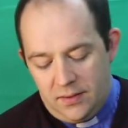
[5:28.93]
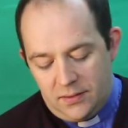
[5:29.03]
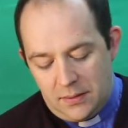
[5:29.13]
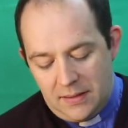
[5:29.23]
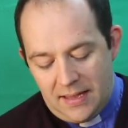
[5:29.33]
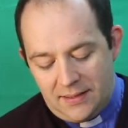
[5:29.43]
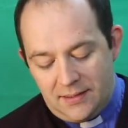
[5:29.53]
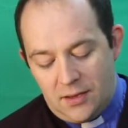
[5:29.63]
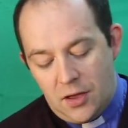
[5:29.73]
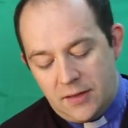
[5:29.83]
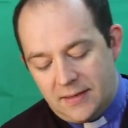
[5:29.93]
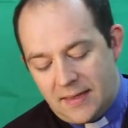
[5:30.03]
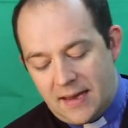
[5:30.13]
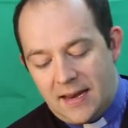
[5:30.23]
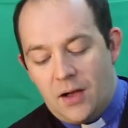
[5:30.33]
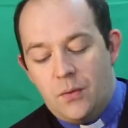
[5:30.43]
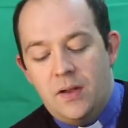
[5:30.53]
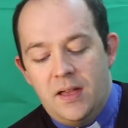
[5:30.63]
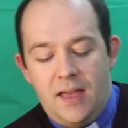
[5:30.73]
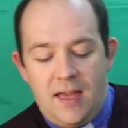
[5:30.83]
So let's turn to that now
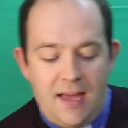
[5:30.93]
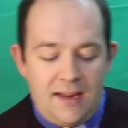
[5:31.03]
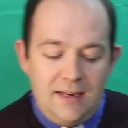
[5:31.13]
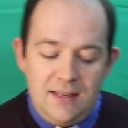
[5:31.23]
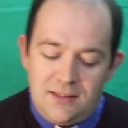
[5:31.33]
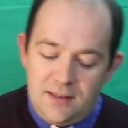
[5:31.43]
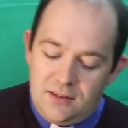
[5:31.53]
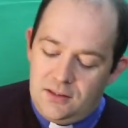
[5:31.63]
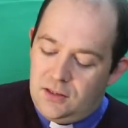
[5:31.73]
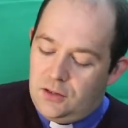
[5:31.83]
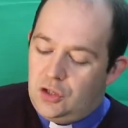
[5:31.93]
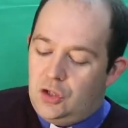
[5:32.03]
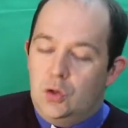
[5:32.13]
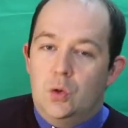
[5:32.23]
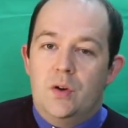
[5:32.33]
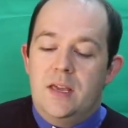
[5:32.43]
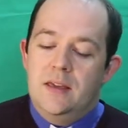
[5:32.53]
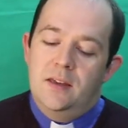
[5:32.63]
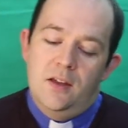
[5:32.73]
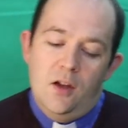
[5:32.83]
and listen to the story
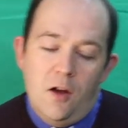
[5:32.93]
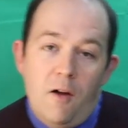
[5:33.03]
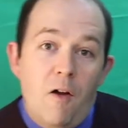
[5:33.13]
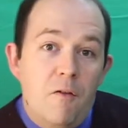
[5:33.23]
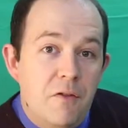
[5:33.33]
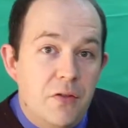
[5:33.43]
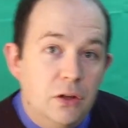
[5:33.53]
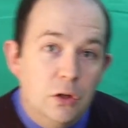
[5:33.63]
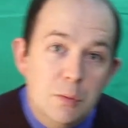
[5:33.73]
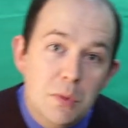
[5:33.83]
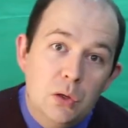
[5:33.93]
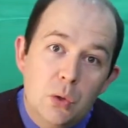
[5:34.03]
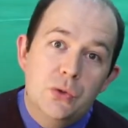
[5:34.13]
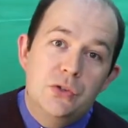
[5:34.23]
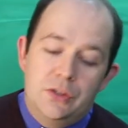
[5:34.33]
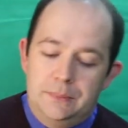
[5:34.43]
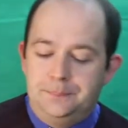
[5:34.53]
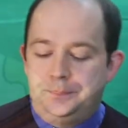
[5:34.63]
of the Looma laws.